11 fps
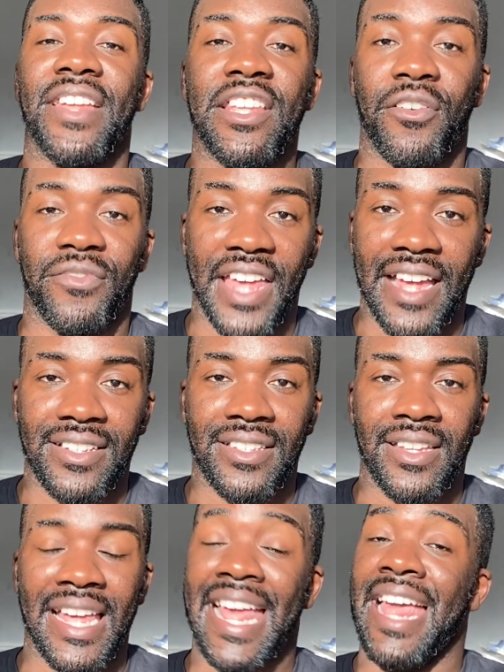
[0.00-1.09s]
any of that,
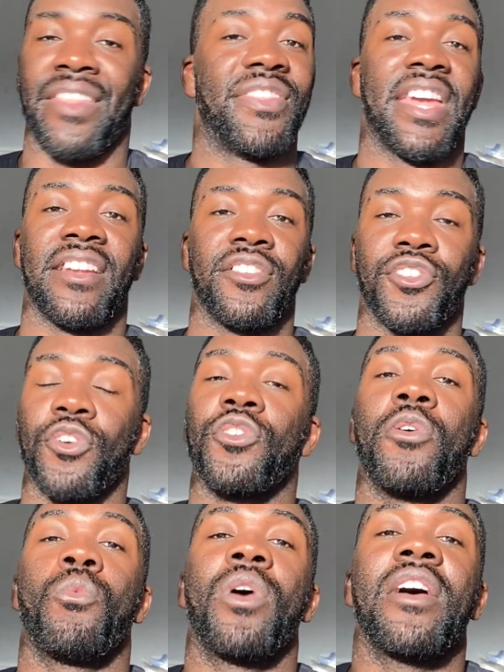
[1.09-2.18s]
then you're
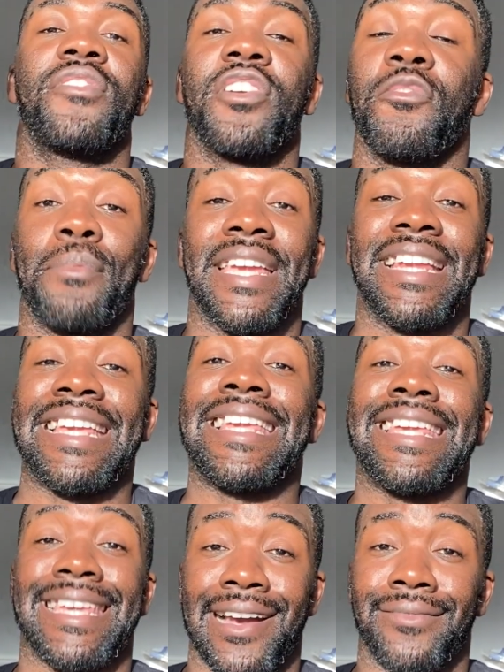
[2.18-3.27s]
not worthy of being
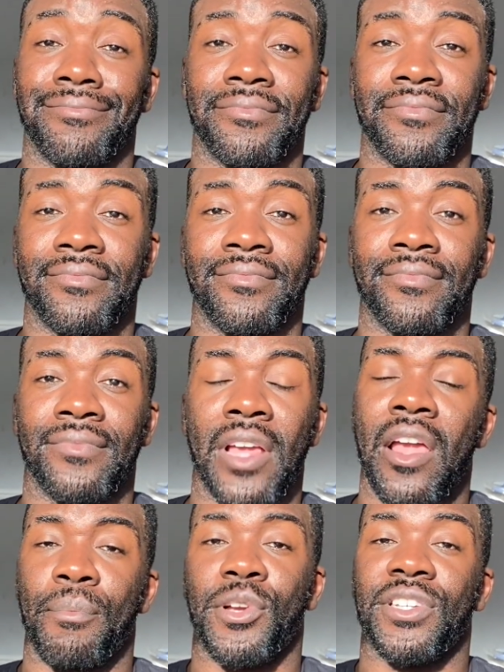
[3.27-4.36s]
here.
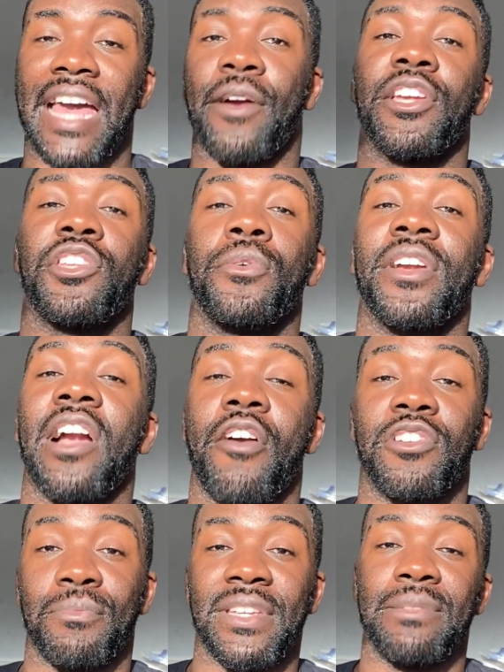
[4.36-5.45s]
Because how can you
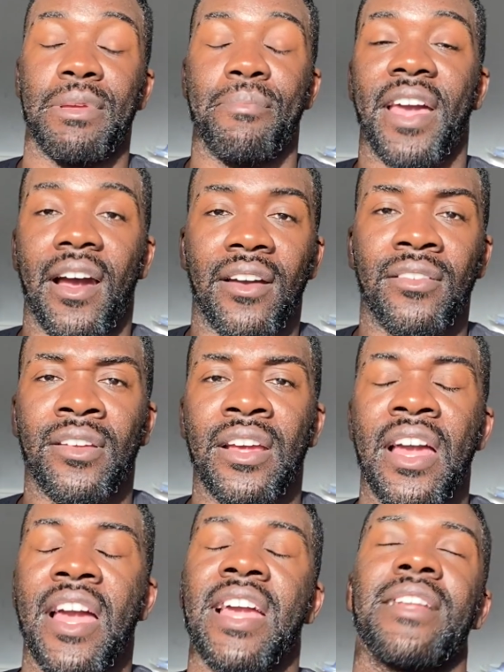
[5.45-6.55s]
encourage me to be better?
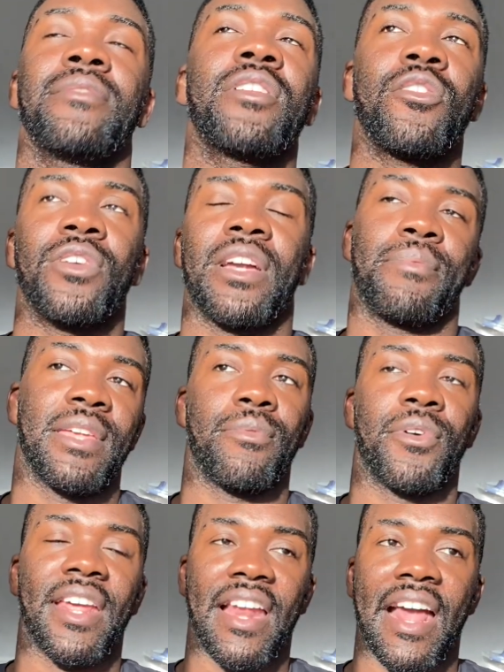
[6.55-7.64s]
You know, I look at
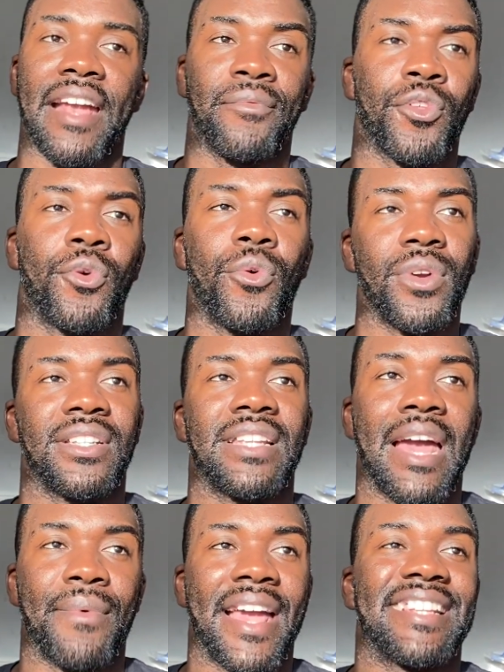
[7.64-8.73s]
people and they're like, all the
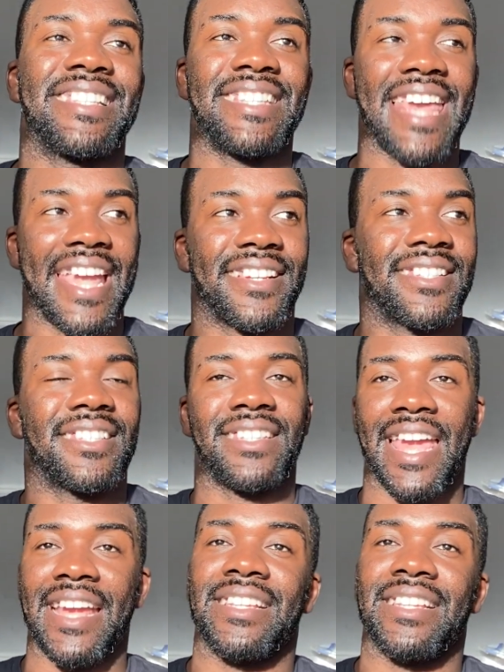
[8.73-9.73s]
time, like, sex.